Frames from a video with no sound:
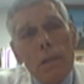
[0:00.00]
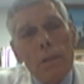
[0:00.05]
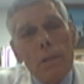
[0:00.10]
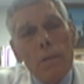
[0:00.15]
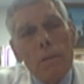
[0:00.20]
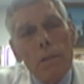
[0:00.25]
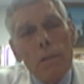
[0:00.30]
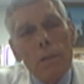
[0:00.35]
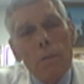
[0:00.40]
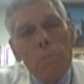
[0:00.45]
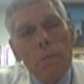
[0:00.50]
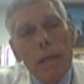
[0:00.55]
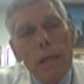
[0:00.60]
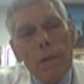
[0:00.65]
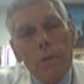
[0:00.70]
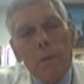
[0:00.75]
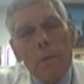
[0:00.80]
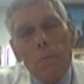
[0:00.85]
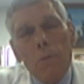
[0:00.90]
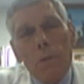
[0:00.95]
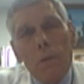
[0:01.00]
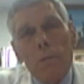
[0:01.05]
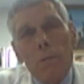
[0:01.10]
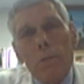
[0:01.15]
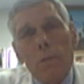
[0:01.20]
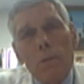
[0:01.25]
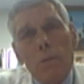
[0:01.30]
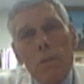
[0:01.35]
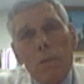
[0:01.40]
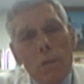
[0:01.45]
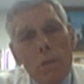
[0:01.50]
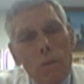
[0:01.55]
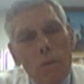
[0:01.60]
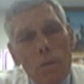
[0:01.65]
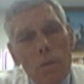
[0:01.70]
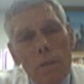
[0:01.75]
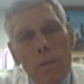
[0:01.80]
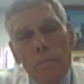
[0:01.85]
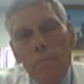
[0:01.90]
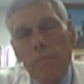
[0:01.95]
the battery will
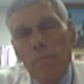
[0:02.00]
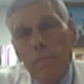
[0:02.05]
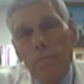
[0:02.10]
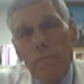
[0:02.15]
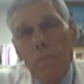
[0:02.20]
totally